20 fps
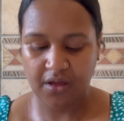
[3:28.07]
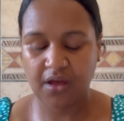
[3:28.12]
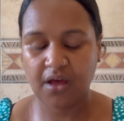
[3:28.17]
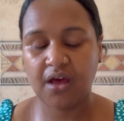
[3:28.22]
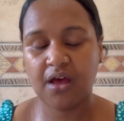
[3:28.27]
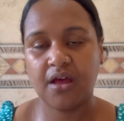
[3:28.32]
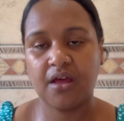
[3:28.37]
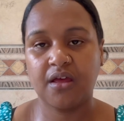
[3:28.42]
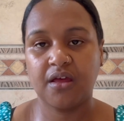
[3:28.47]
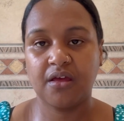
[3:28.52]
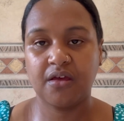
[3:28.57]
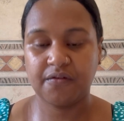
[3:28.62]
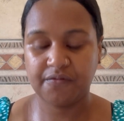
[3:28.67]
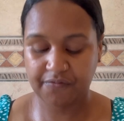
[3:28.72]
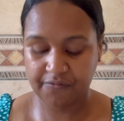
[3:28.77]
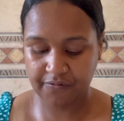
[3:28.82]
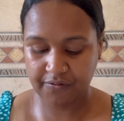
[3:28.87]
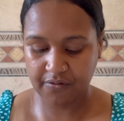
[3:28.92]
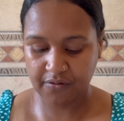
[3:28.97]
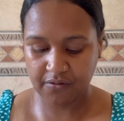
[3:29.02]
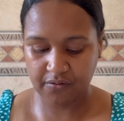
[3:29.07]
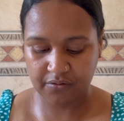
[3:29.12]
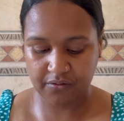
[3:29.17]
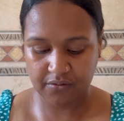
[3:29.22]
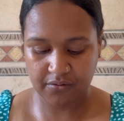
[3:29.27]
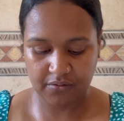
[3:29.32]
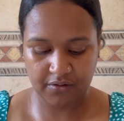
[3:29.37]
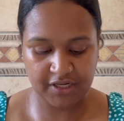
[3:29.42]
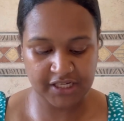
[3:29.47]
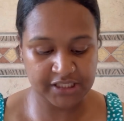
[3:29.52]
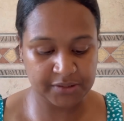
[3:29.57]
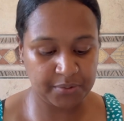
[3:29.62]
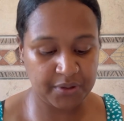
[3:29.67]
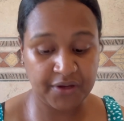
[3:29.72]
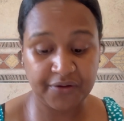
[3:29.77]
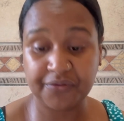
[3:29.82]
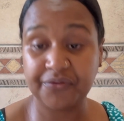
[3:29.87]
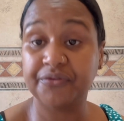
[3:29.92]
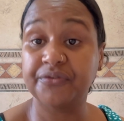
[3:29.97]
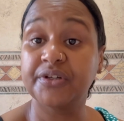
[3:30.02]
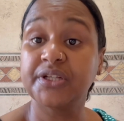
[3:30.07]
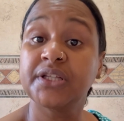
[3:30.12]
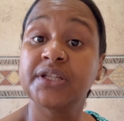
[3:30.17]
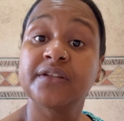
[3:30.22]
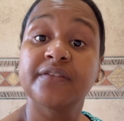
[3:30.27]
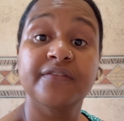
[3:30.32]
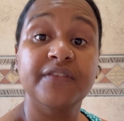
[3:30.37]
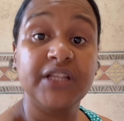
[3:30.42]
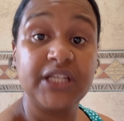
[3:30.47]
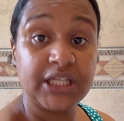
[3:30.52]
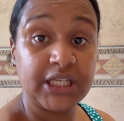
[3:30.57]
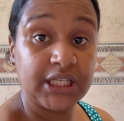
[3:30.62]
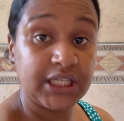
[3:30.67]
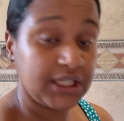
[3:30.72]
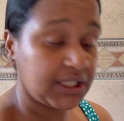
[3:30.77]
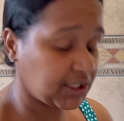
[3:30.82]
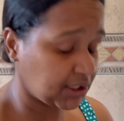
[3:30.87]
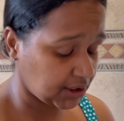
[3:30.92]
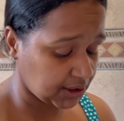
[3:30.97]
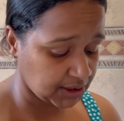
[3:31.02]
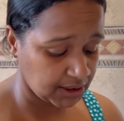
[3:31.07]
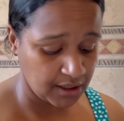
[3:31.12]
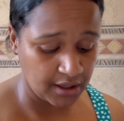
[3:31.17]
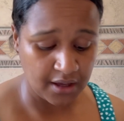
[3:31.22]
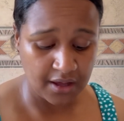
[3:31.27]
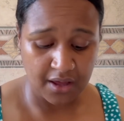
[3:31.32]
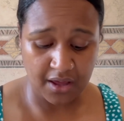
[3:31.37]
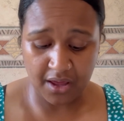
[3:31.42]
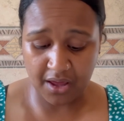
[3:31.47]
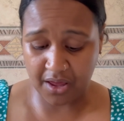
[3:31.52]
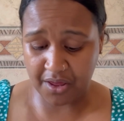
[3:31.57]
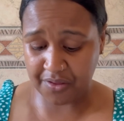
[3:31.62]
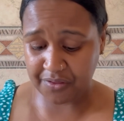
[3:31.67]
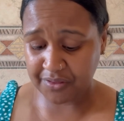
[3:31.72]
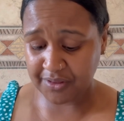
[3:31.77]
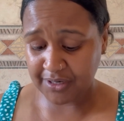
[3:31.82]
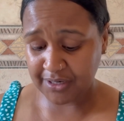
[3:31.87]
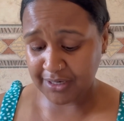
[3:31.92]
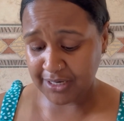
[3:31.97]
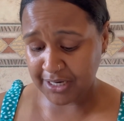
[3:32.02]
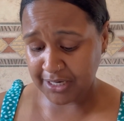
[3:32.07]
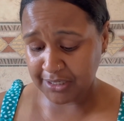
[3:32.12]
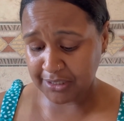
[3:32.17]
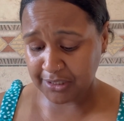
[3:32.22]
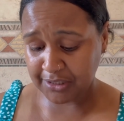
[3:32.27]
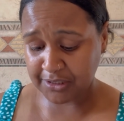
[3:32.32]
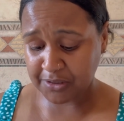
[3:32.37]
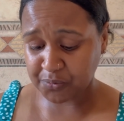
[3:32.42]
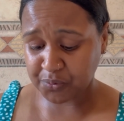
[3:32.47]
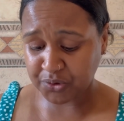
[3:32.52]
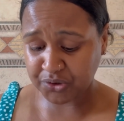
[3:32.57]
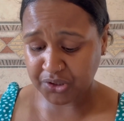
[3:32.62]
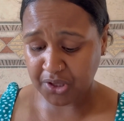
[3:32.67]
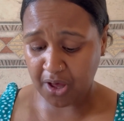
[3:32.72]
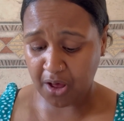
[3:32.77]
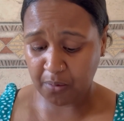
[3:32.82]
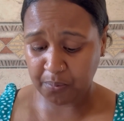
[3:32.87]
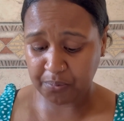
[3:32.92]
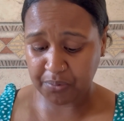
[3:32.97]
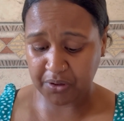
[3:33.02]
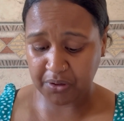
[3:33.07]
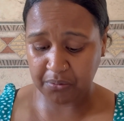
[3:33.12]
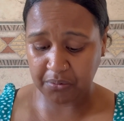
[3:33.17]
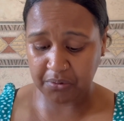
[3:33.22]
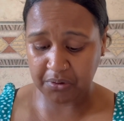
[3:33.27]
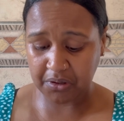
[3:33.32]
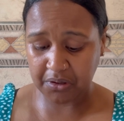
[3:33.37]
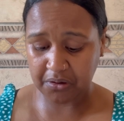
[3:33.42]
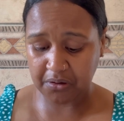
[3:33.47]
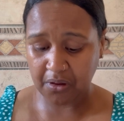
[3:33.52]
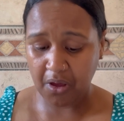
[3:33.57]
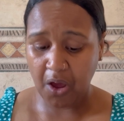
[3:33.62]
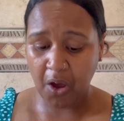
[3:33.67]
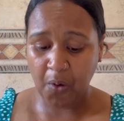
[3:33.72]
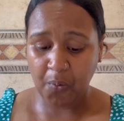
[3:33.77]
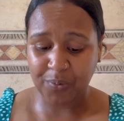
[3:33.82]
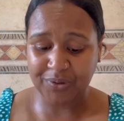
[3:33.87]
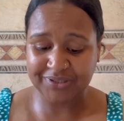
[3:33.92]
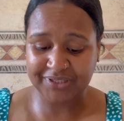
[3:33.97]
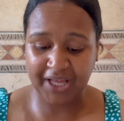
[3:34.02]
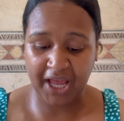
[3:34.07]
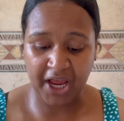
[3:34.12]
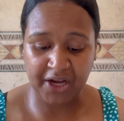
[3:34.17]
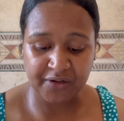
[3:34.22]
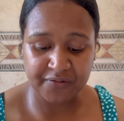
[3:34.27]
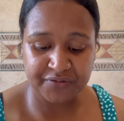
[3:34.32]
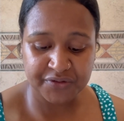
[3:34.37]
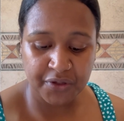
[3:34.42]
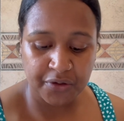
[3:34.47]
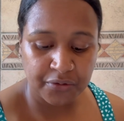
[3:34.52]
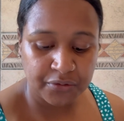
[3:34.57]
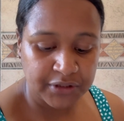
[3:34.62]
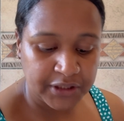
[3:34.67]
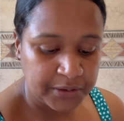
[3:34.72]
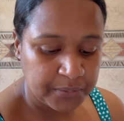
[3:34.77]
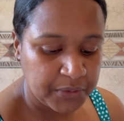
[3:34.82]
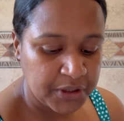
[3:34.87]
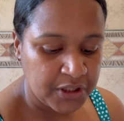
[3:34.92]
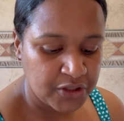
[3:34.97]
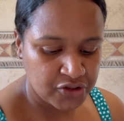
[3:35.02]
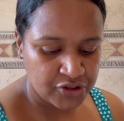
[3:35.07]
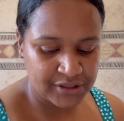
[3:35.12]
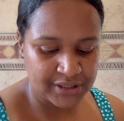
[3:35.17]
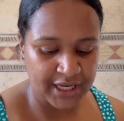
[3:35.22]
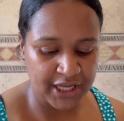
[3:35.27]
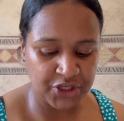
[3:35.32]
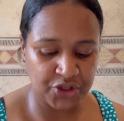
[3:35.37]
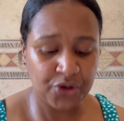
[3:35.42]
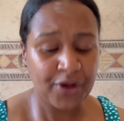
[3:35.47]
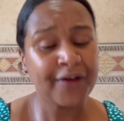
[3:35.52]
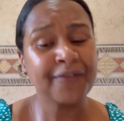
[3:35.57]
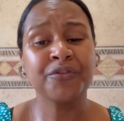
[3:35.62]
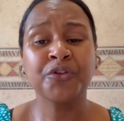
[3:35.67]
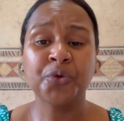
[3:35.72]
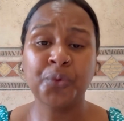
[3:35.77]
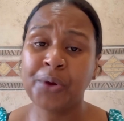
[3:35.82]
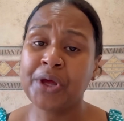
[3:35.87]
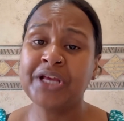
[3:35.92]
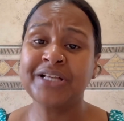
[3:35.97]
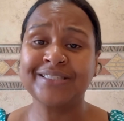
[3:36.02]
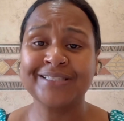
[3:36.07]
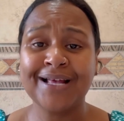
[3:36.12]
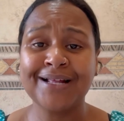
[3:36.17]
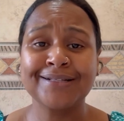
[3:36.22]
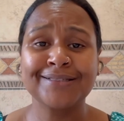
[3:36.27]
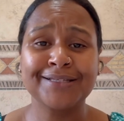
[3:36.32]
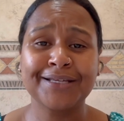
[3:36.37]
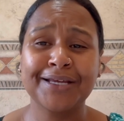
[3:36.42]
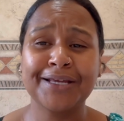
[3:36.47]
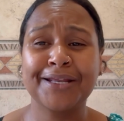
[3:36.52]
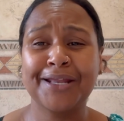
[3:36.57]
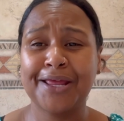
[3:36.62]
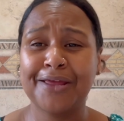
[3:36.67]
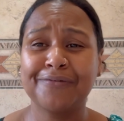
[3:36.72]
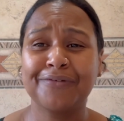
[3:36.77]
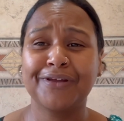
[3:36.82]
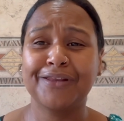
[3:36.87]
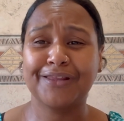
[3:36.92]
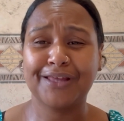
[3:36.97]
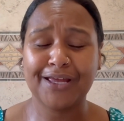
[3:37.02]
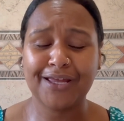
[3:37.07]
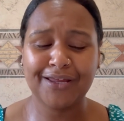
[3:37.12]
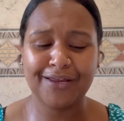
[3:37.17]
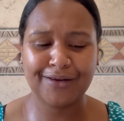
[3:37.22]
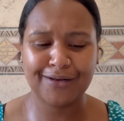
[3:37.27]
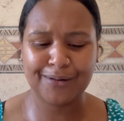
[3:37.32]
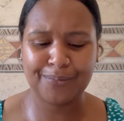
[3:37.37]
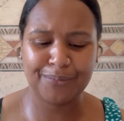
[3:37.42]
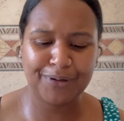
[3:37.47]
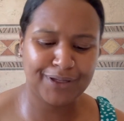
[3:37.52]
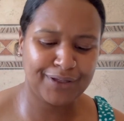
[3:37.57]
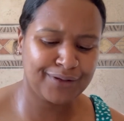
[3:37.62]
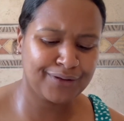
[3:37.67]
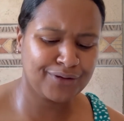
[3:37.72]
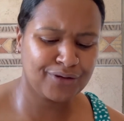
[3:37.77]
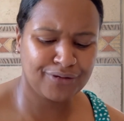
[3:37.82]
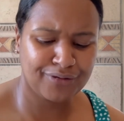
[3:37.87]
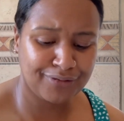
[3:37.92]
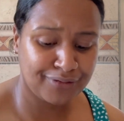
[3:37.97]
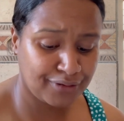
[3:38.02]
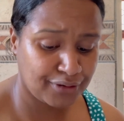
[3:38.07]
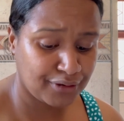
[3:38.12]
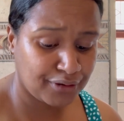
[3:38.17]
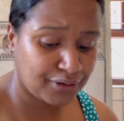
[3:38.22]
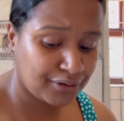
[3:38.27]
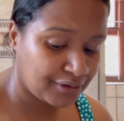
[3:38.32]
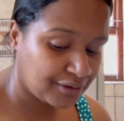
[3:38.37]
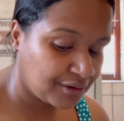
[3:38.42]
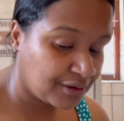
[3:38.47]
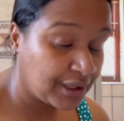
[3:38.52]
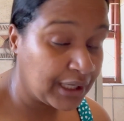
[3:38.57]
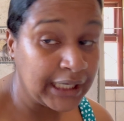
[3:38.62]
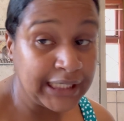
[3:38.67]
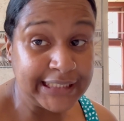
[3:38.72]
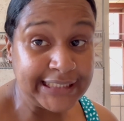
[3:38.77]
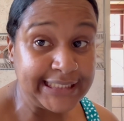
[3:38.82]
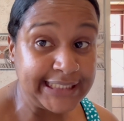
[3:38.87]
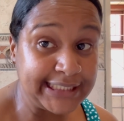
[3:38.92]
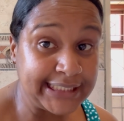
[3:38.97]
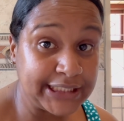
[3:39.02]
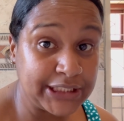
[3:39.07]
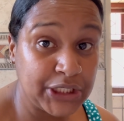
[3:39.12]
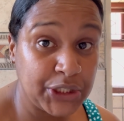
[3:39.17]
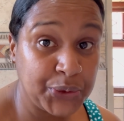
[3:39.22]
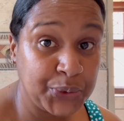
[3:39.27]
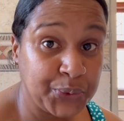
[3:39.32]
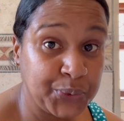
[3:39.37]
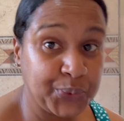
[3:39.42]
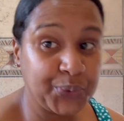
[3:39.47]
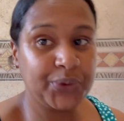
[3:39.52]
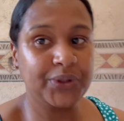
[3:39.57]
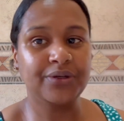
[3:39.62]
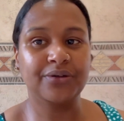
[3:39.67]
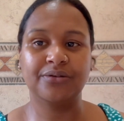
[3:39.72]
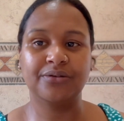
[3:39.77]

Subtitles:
I have SPF 50, and the lady that was helping me was kind of scolding me. She's like, you have to wear sunscreen every day. And I'm like, didn't know.